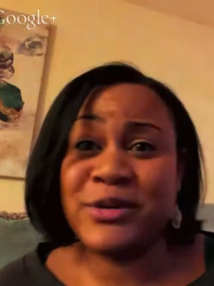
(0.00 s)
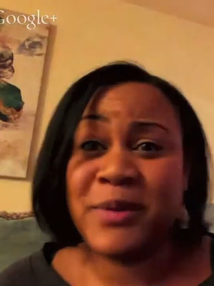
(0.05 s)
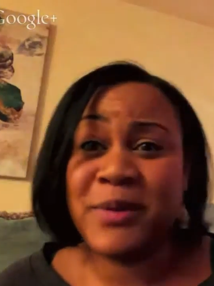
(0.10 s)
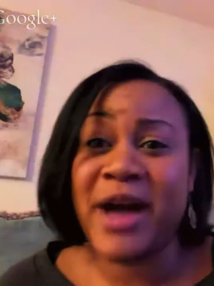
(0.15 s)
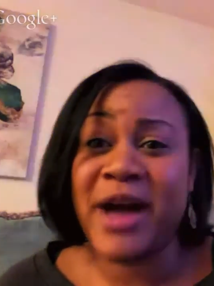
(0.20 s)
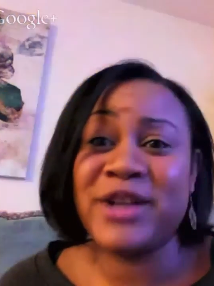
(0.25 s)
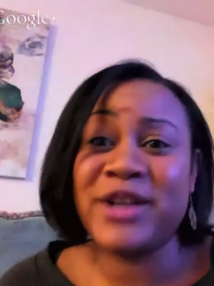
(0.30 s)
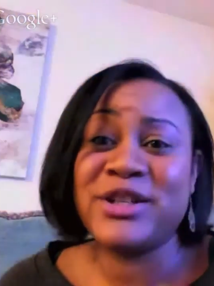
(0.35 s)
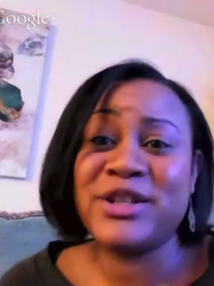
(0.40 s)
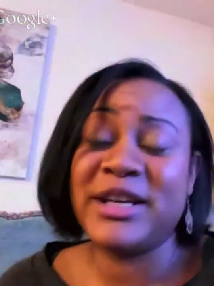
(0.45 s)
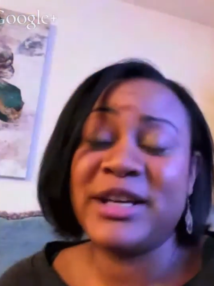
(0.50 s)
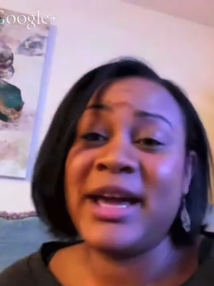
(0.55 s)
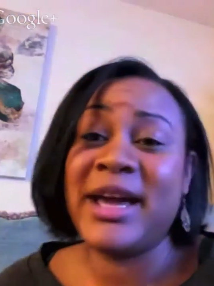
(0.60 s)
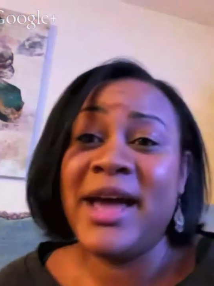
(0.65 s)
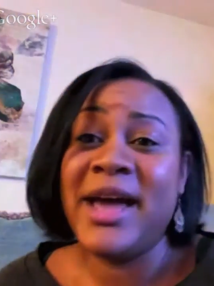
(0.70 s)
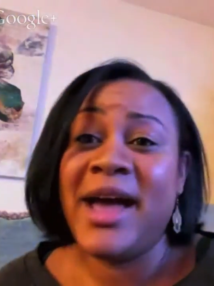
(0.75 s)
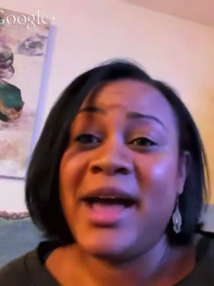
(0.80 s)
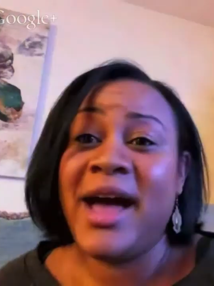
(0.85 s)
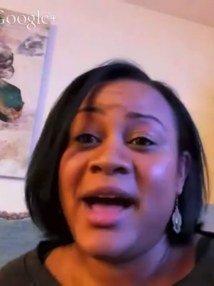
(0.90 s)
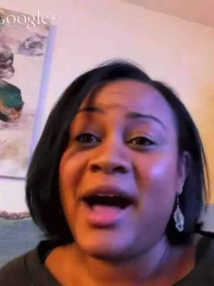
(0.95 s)
We actually
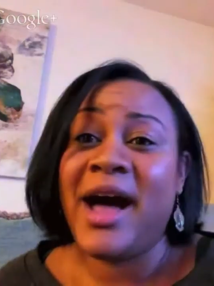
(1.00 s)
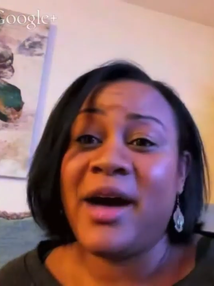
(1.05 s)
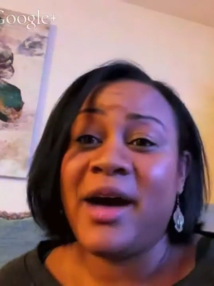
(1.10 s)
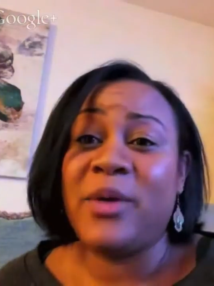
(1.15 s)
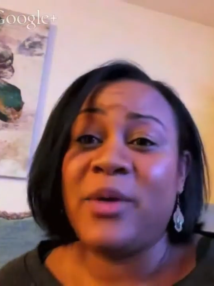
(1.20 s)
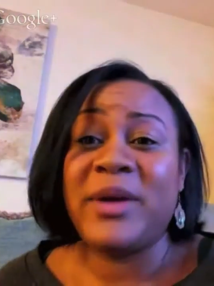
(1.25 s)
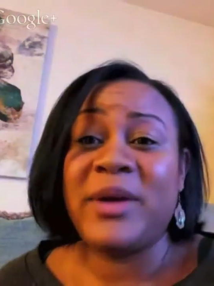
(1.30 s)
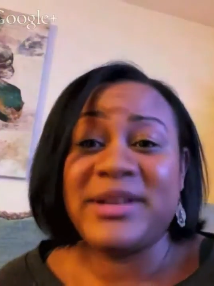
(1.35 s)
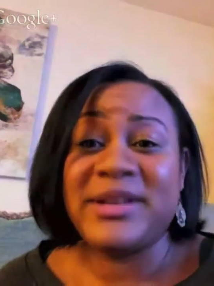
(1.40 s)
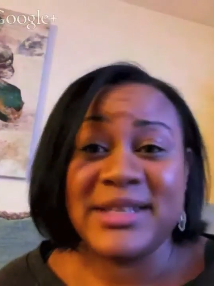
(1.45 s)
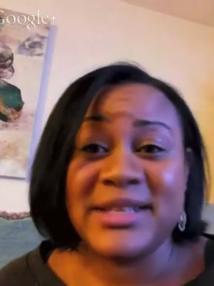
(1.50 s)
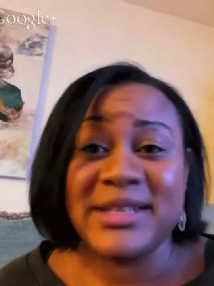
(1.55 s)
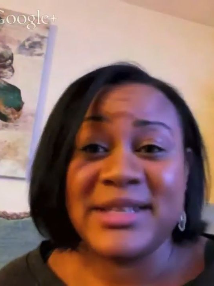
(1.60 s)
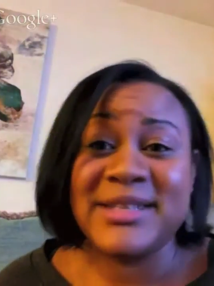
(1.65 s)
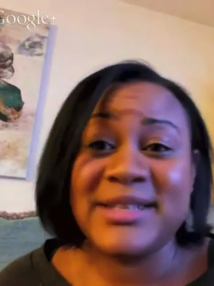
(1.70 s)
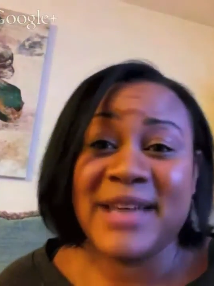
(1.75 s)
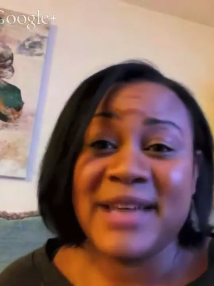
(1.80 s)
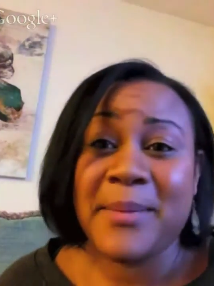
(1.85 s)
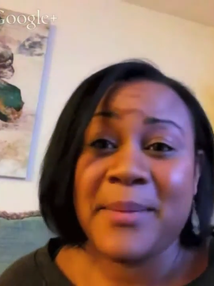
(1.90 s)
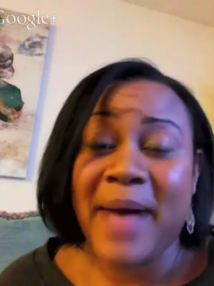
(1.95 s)
went to the
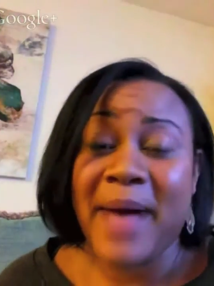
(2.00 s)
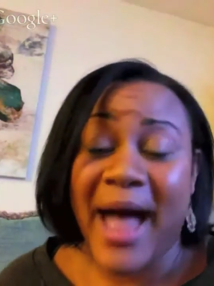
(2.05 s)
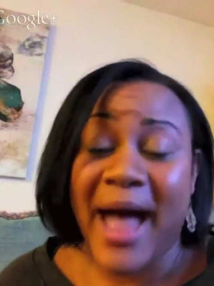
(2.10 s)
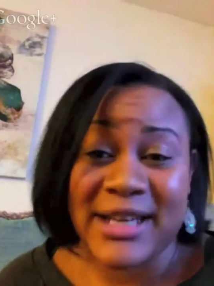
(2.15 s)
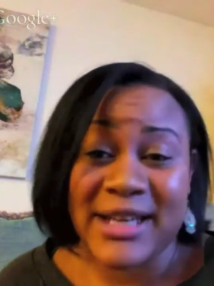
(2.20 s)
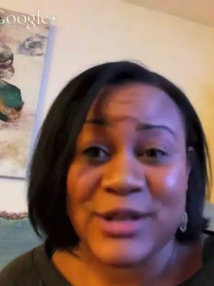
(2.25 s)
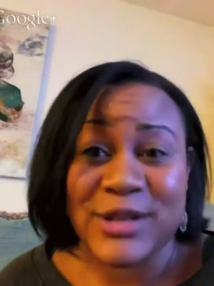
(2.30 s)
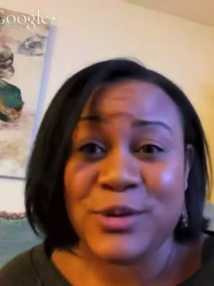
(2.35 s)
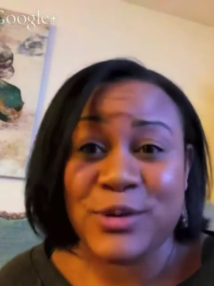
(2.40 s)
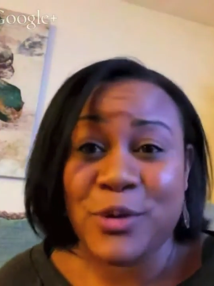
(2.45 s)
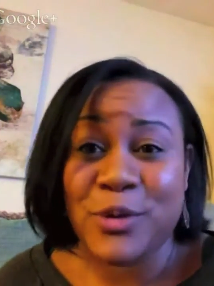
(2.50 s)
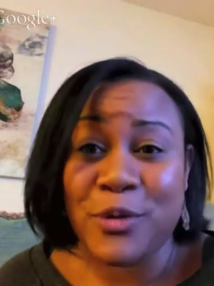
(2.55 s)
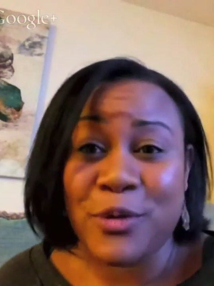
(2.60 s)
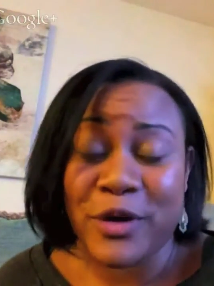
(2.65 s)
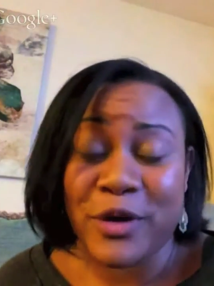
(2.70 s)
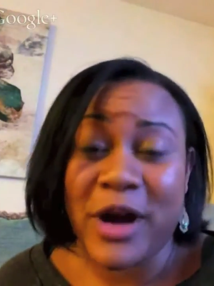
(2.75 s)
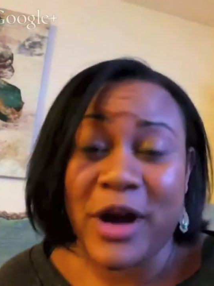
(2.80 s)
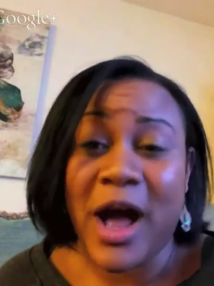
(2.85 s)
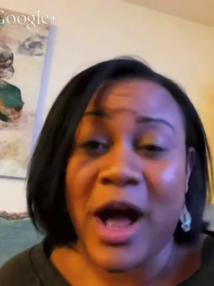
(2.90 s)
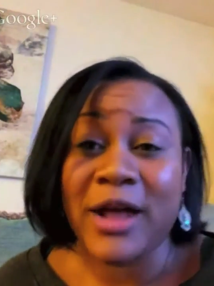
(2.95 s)
same acting school
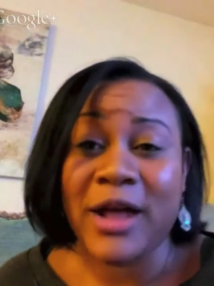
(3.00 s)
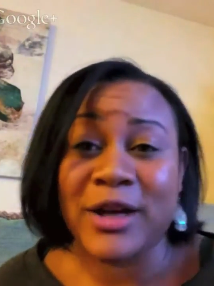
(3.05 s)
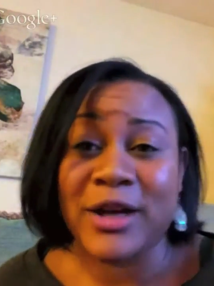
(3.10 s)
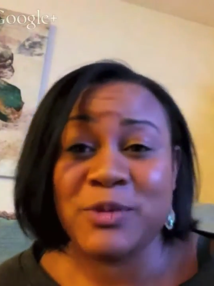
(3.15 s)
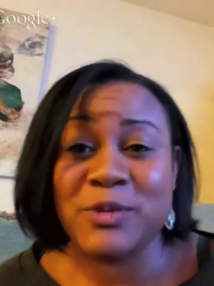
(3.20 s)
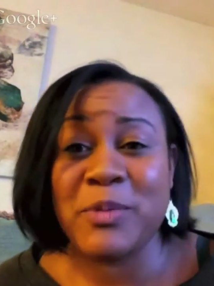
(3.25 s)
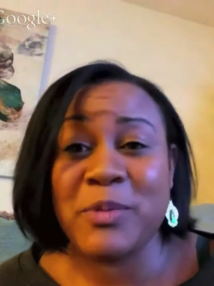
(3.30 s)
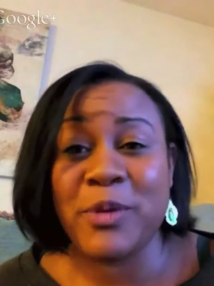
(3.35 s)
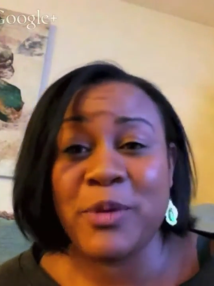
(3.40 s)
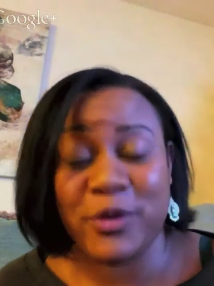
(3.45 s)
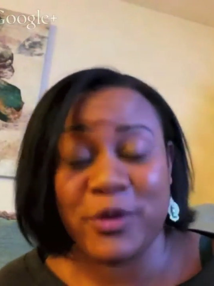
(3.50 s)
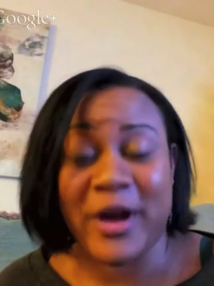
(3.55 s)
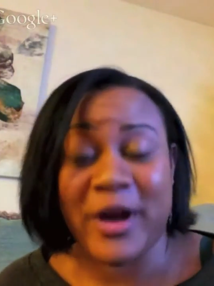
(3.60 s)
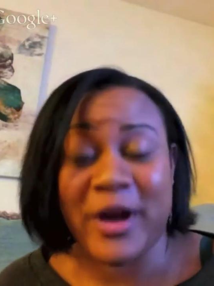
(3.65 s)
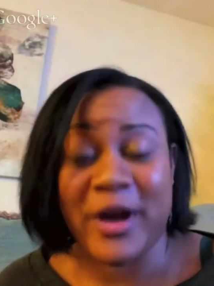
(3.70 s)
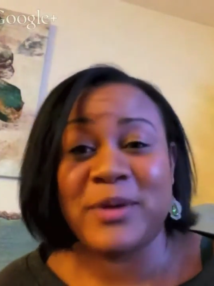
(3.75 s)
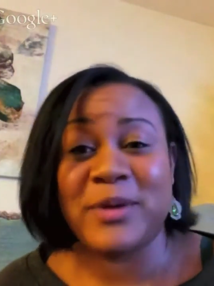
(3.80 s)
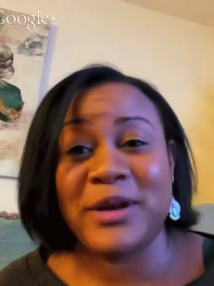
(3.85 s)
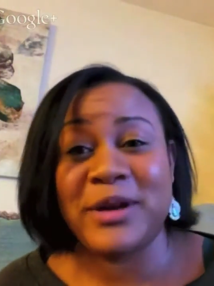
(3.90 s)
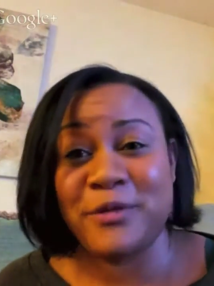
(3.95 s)
for college. We both
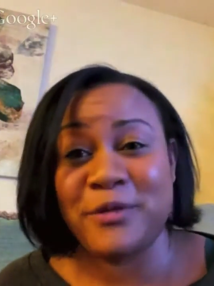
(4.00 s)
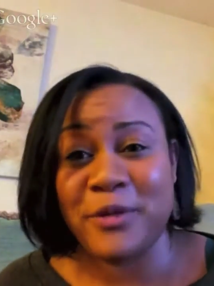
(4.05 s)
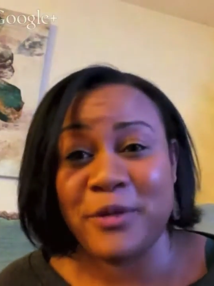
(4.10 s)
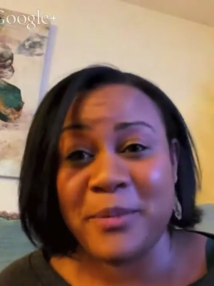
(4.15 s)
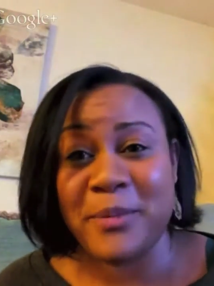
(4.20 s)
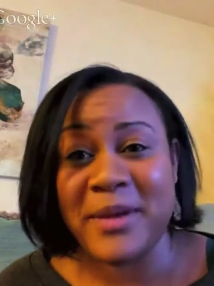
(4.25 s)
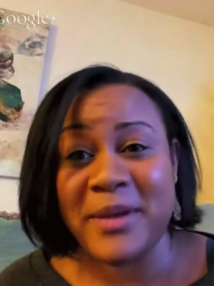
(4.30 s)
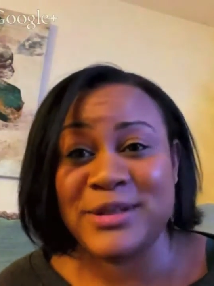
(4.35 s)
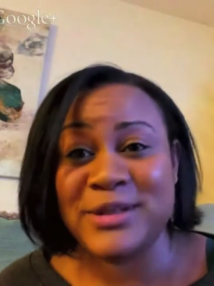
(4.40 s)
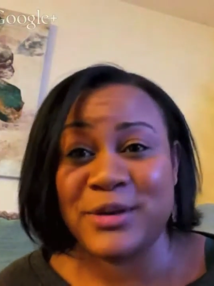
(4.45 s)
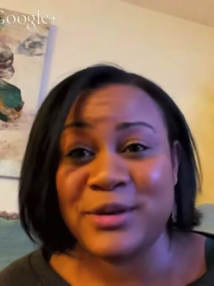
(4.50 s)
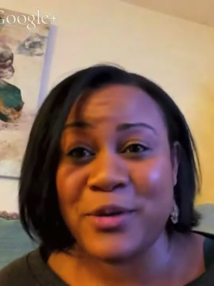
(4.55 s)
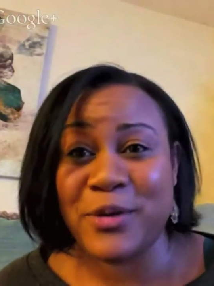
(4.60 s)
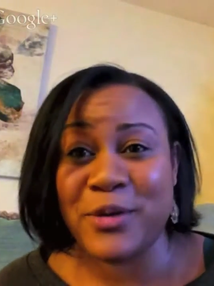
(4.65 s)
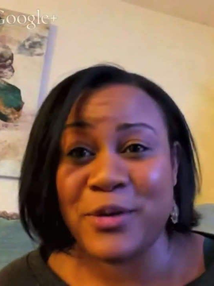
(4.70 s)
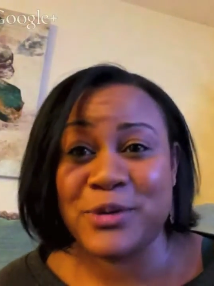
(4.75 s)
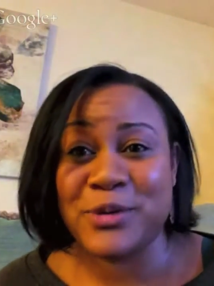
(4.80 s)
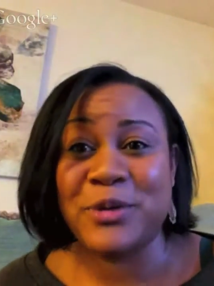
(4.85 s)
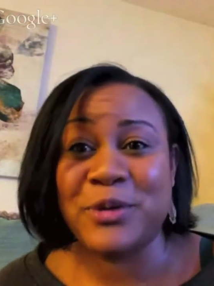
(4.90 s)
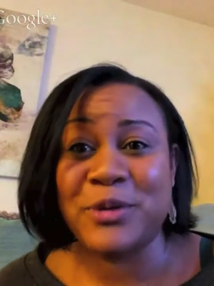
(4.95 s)
graduated from Mason
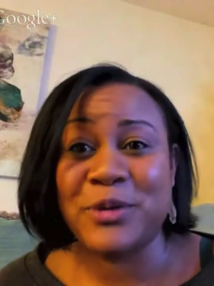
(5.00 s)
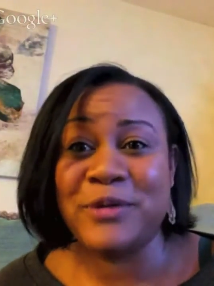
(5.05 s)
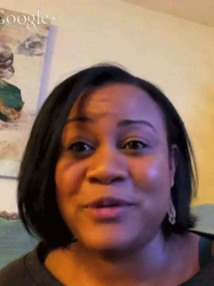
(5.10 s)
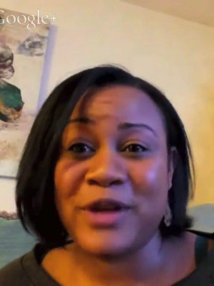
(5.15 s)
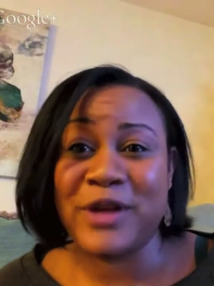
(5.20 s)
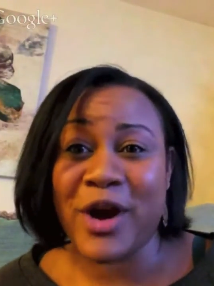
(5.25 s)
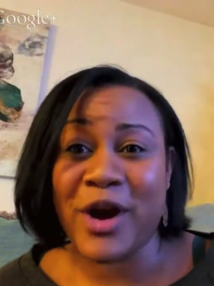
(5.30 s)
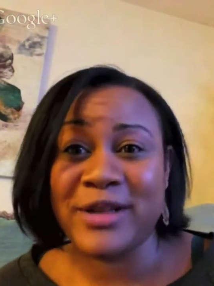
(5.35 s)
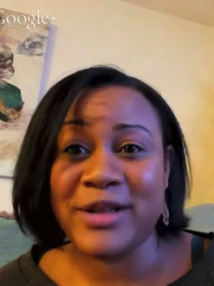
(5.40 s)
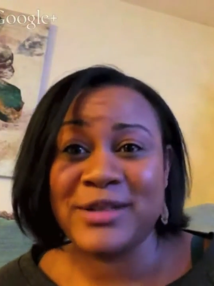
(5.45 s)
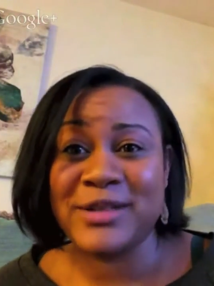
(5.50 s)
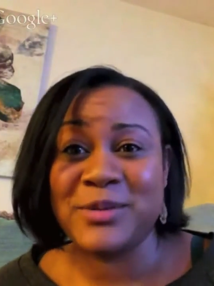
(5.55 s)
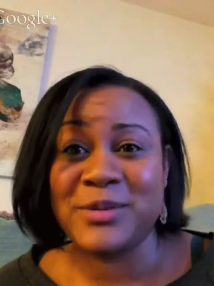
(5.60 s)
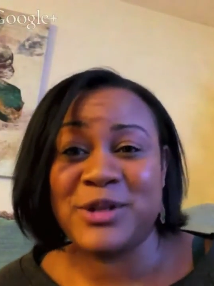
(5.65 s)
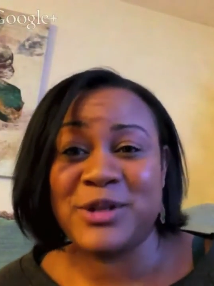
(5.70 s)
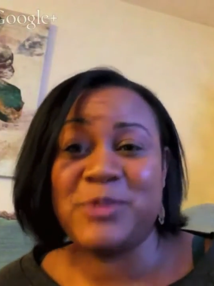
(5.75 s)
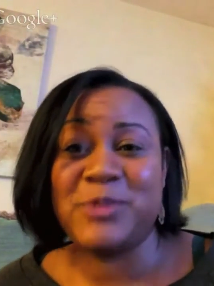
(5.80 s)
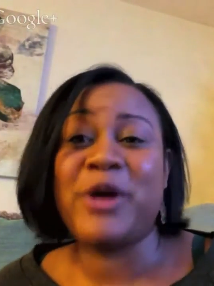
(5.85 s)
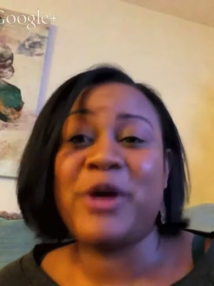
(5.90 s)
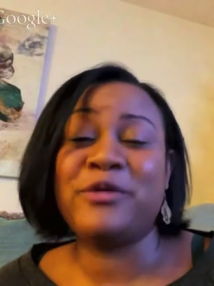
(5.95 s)
Grove School of the Arts,
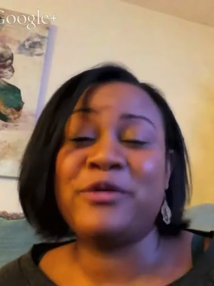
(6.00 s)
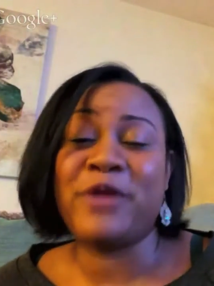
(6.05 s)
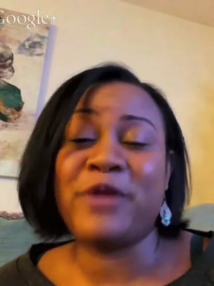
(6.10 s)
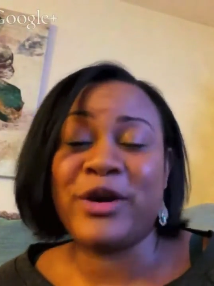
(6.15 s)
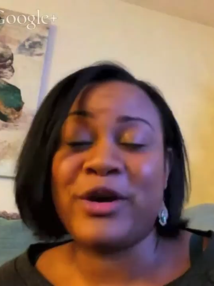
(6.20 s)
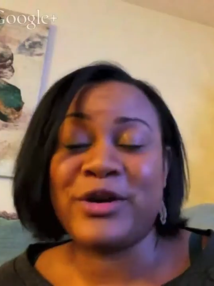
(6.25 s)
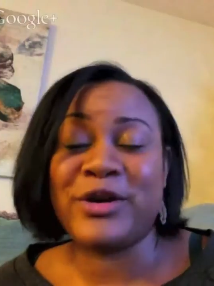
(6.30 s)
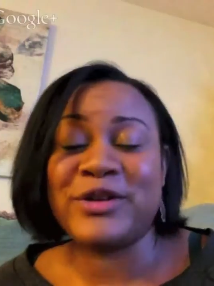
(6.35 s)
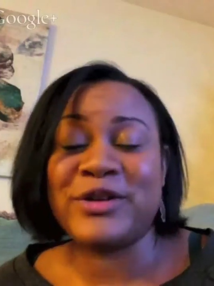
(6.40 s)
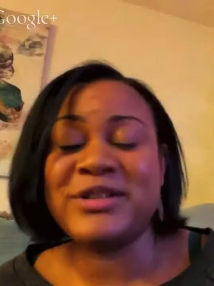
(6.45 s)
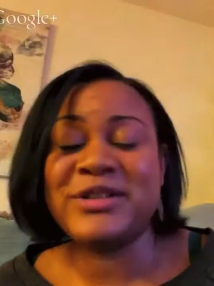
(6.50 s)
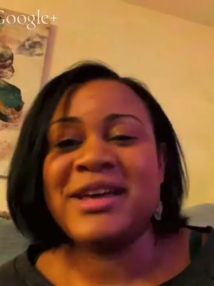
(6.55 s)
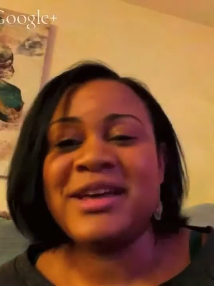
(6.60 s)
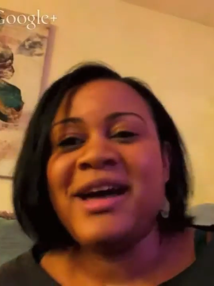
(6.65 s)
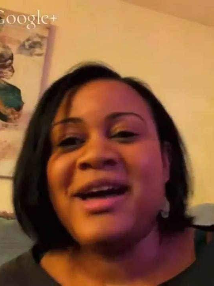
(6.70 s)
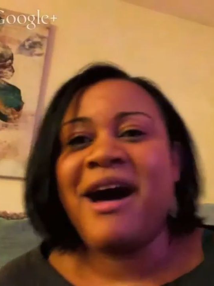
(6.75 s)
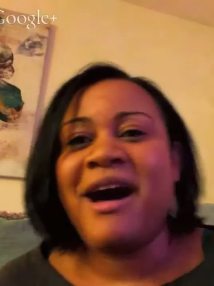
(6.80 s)
which is part of Rutgers.